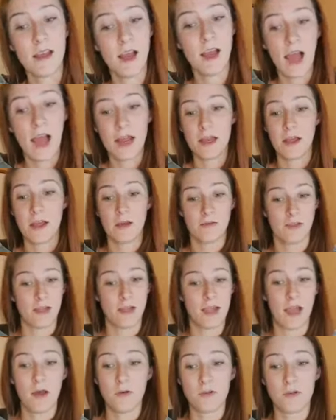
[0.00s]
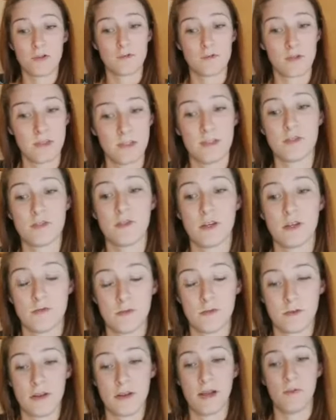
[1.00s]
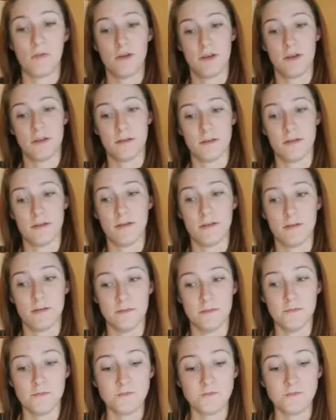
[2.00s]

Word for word: I know like I was really stretched for time when I started